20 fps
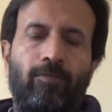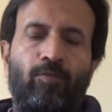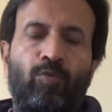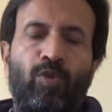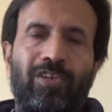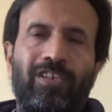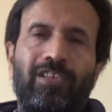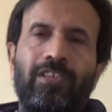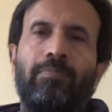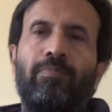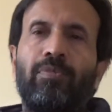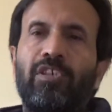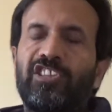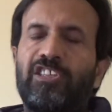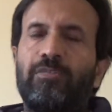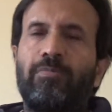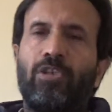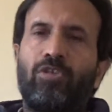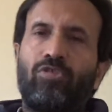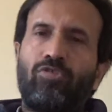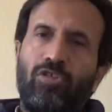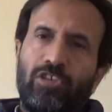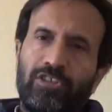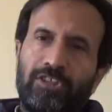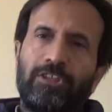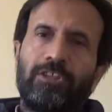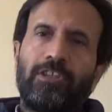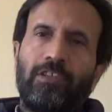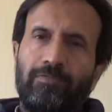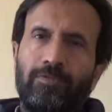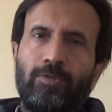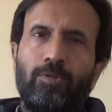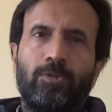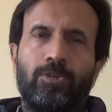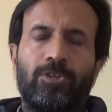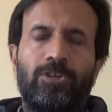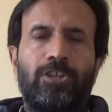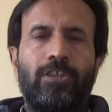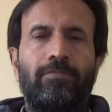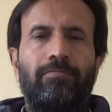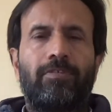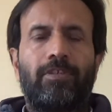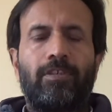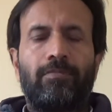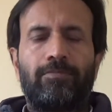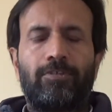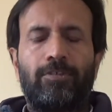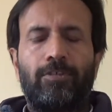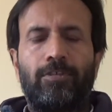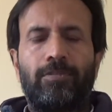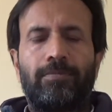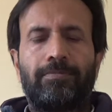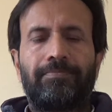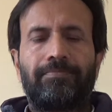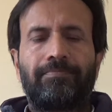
what are the possible causes of those symptoms, you know.